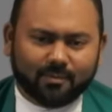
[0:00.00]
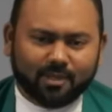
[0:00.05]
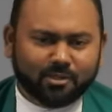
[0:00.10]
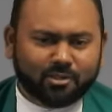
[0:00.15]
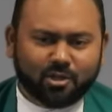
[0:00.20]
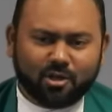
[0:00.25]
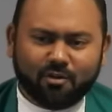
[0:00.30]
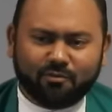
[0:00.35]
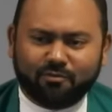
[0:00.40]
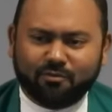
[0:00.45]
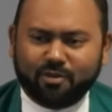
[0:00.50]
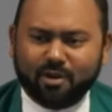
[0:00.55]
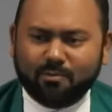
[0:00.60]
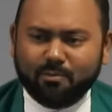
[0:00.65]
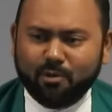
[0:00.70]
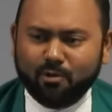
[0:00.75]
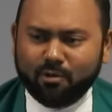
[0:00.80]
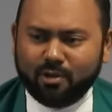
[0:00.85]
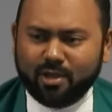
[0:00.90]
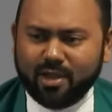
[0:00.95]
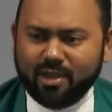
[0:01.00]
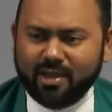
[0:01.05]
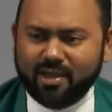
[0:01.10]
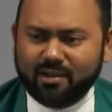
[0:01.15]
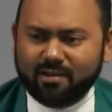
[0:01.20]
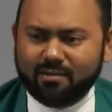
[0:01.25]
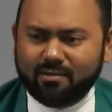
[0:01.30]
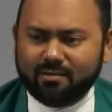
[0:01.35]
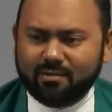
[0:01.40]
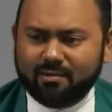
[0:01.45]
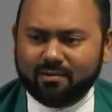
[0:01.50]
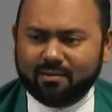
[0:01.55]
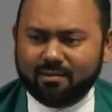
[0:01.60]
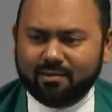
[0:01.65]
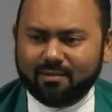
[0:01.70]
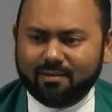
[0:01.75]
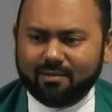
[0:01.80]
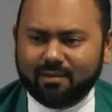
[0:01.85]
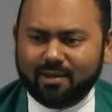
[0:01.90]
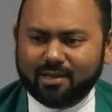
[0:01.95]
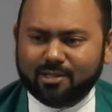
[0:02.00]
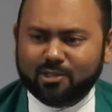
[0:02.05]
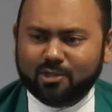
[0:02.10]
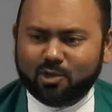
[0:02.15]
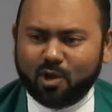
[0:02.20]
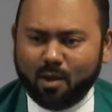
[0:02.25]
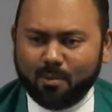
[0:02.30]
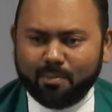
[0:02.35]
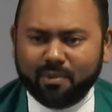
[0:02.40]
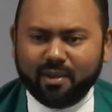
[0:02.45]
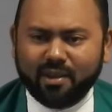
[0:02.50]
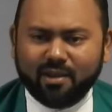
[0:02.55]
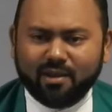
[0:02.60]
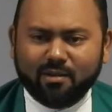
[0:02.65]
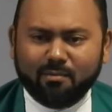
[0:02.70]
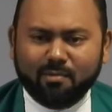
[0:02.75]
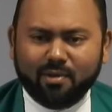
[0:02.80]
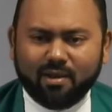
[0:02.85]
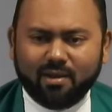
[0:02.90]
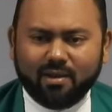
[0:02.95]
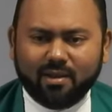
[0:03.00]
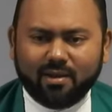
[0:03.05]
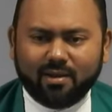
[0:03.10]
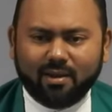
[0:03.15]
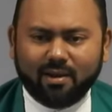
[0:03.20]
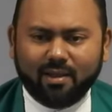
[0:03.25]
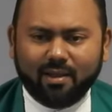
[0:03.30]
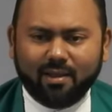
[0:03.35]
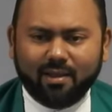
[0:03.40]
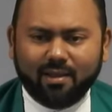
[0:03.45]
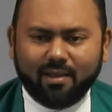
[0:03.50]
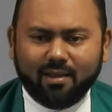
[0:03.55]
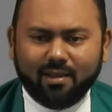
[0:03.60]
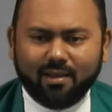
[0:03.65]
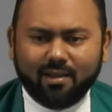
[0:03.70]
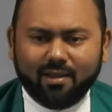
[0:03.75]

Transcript: Instead of rebuking it and stopping it immediately,